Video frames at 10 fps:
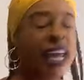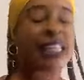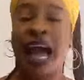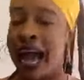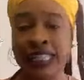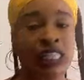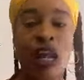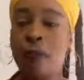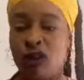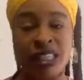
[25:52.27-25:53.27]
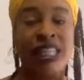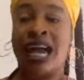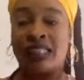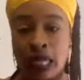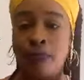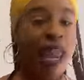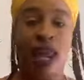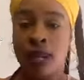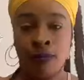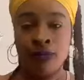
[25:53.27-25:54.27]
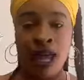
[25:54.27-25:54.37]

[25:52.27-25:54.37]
is I Cindy, the bitches daxing me.